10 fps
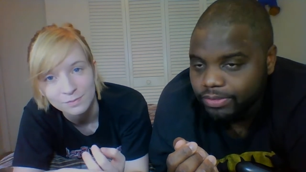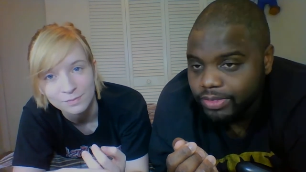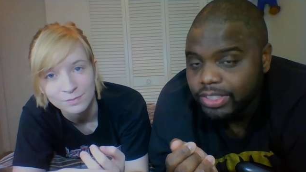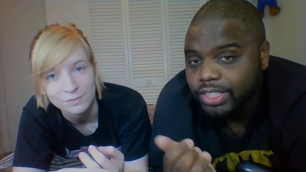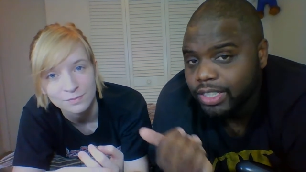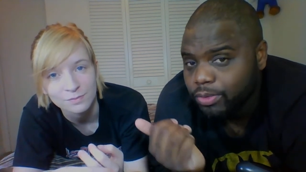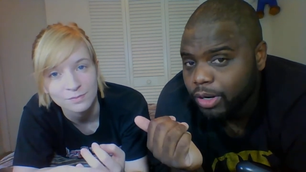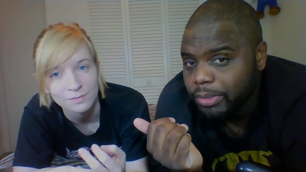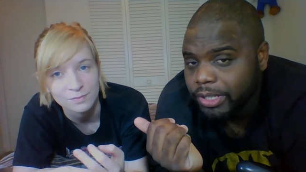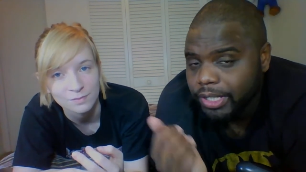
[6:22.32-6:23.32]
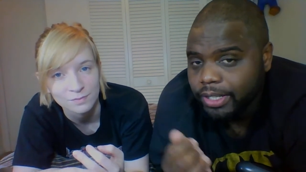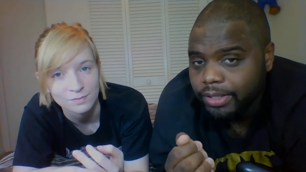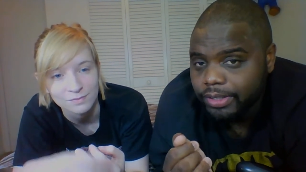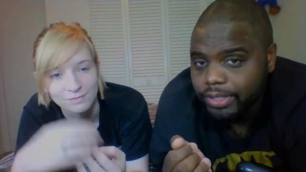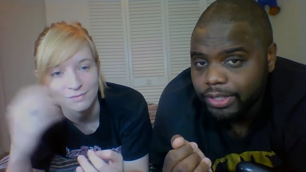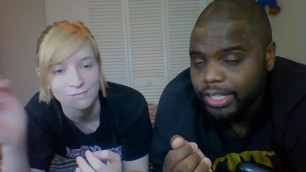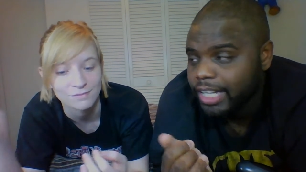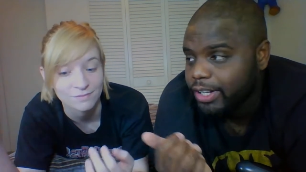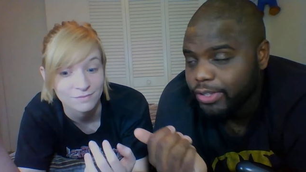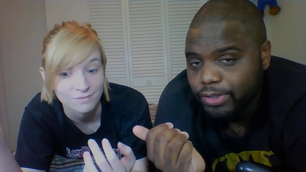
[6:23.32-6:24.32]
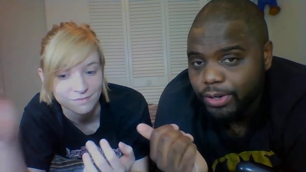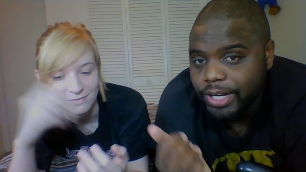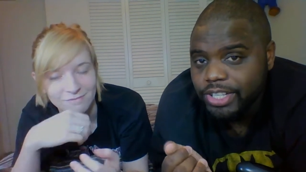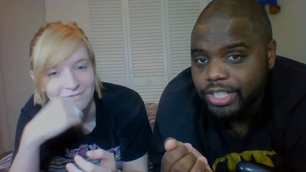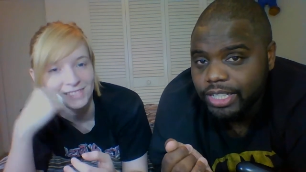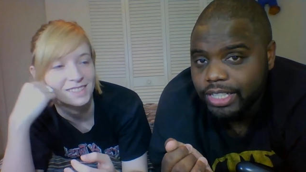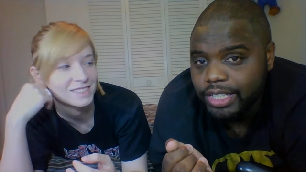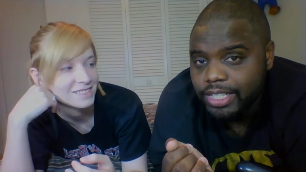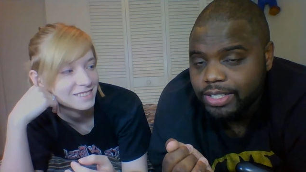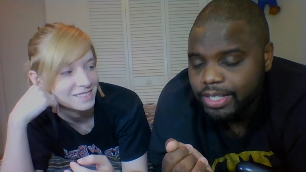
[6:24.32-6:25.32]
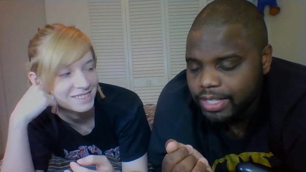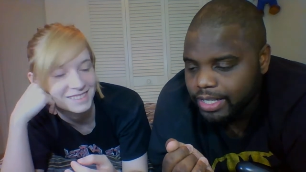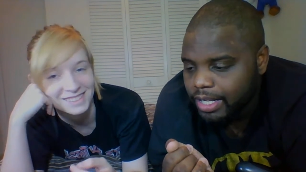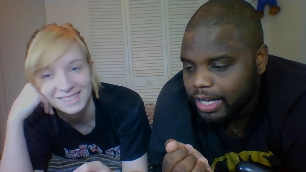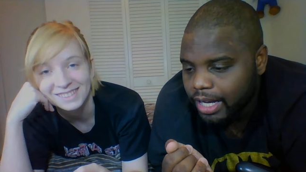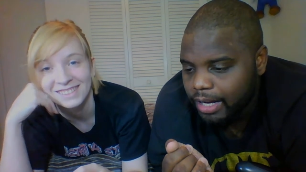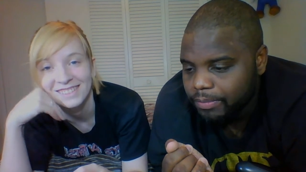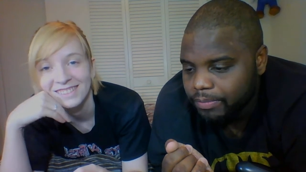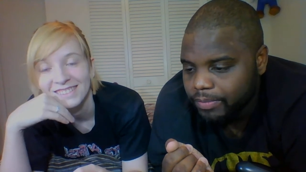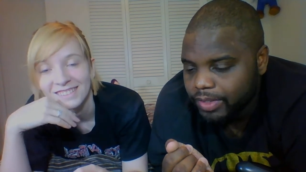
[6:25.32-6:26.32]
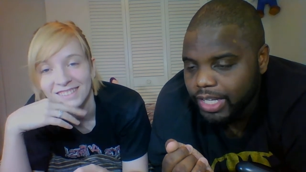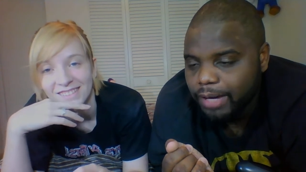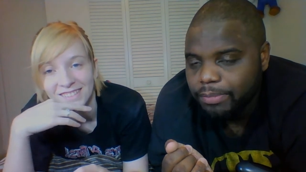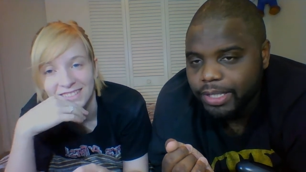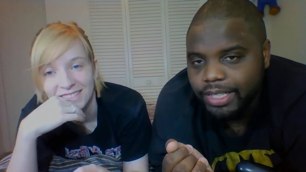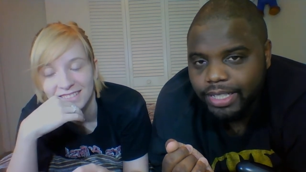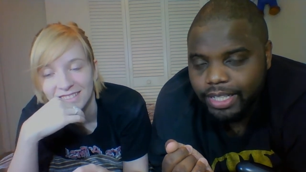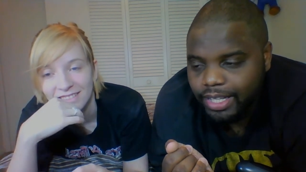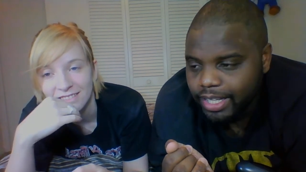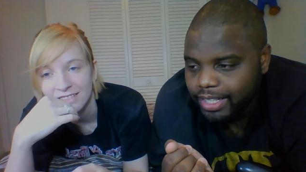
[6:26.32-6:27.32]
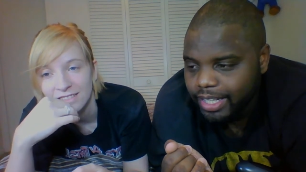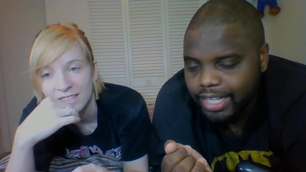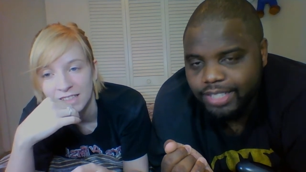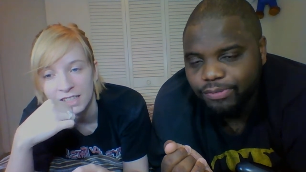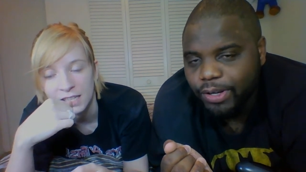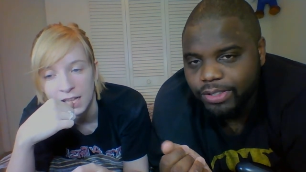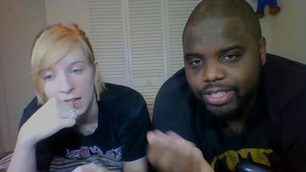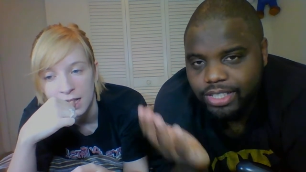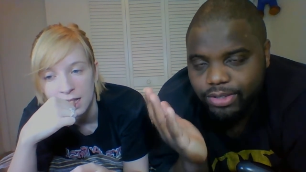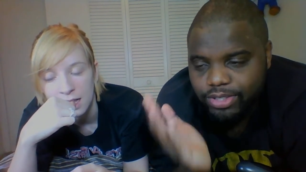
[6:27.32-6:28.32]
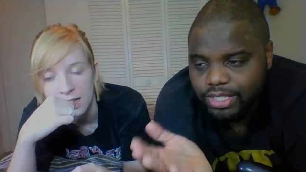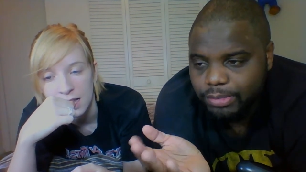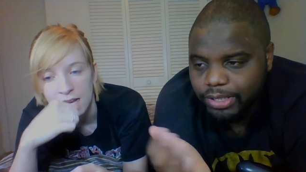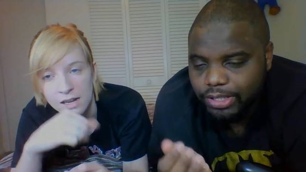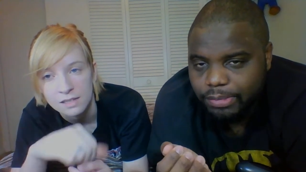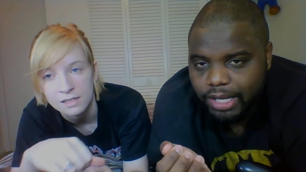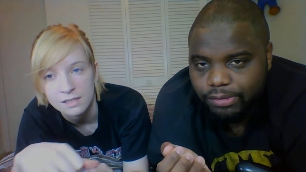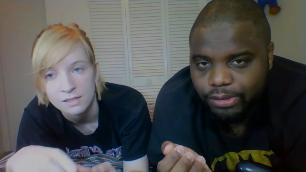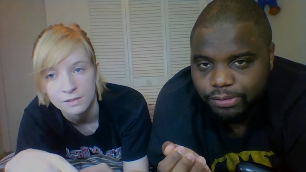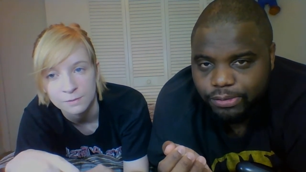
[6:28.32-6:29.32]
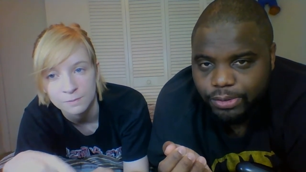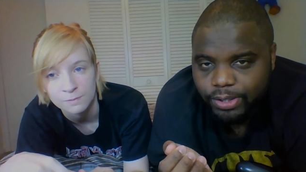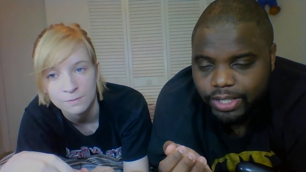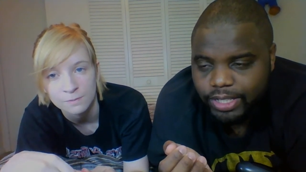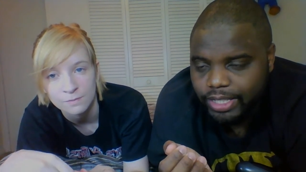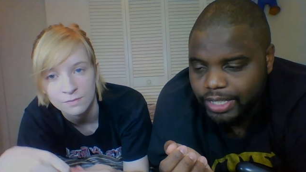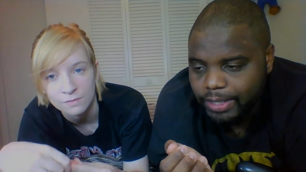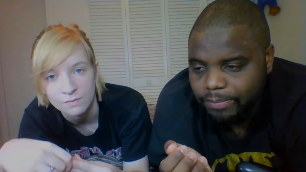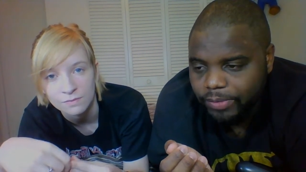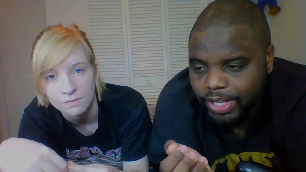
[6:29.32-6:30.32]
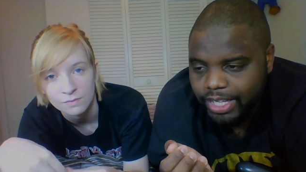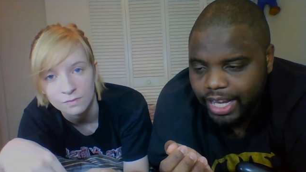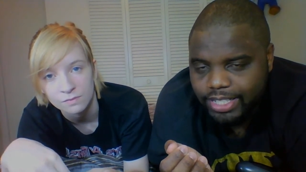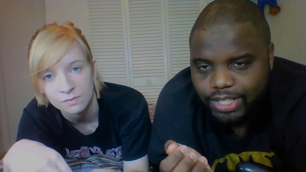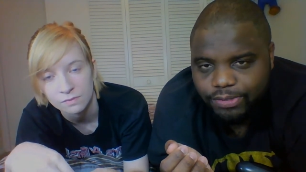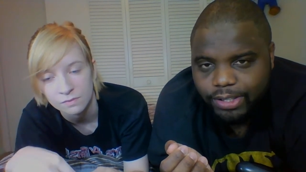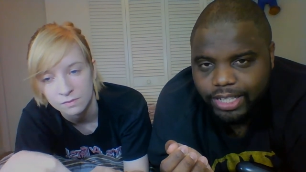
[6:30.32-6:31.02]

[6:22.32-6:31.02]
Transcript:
Speaker 1: It's a good woman here. You know, you got to go to Croatia to get these. Um, yeah, but it felt so similar to Battlefield 4, um, and I just felt